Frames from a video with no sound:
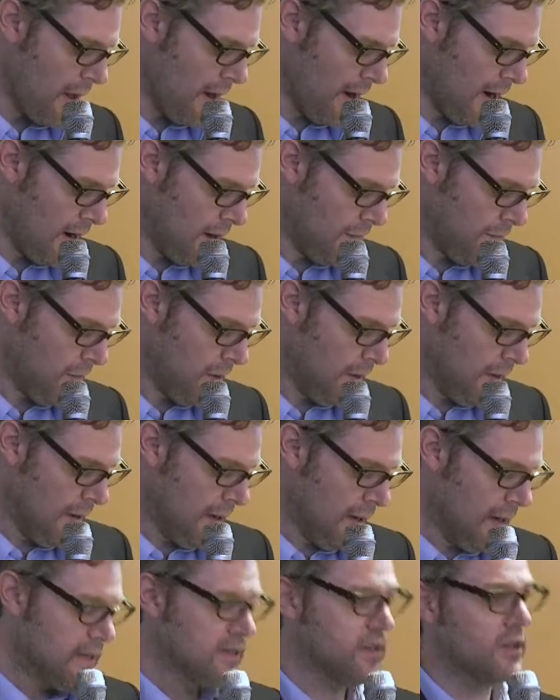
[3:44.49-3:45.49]
So
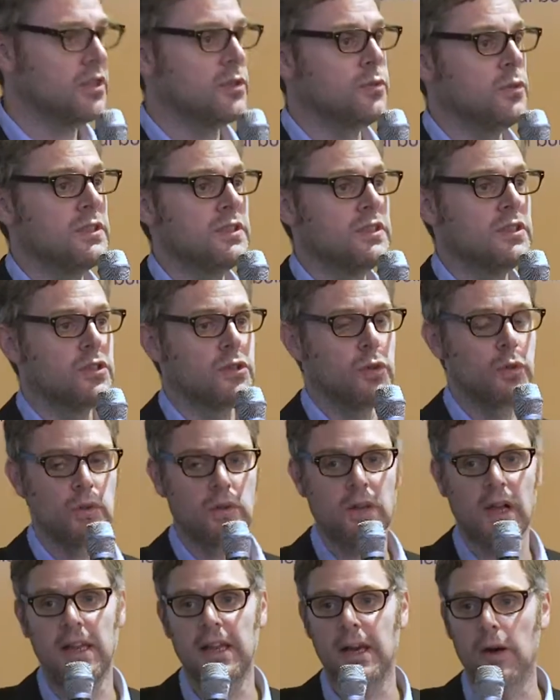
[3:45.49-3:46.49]
I just wanted to
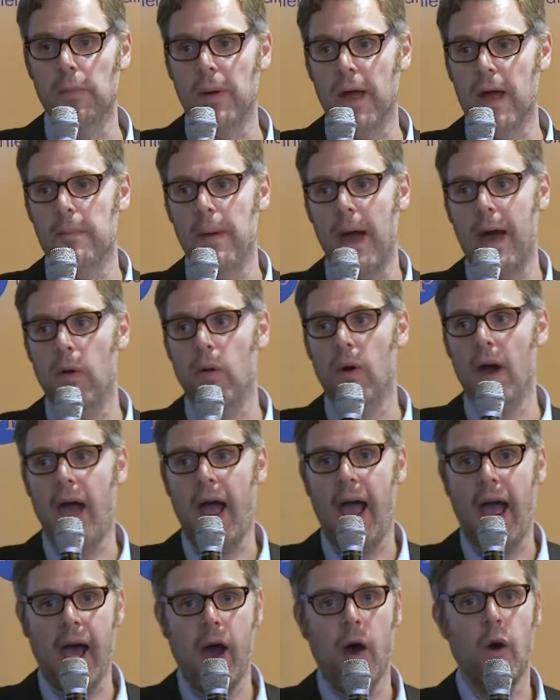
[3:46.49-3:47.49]
talk a little bit about
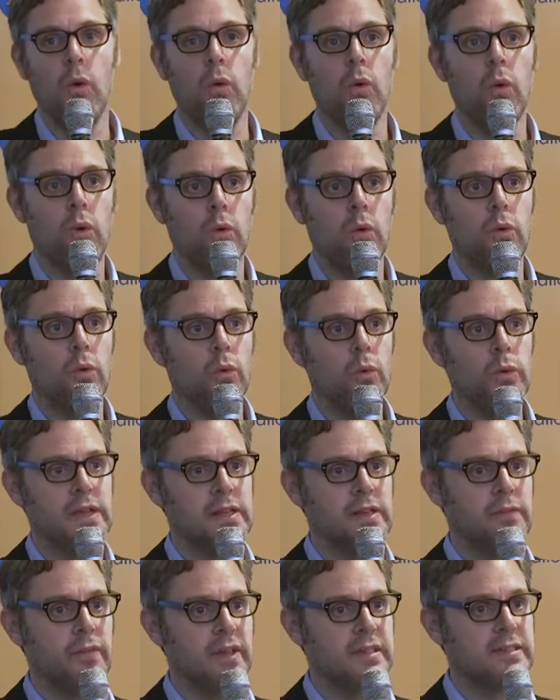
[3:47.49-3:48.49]
how
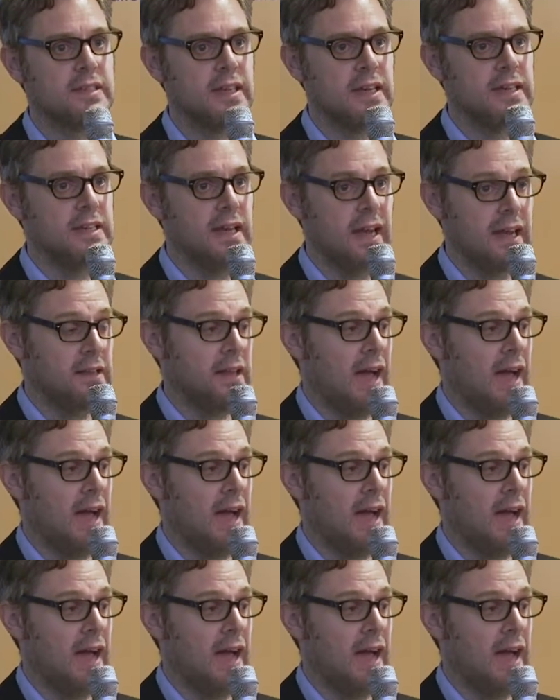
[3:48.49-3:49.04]
we'd investigate,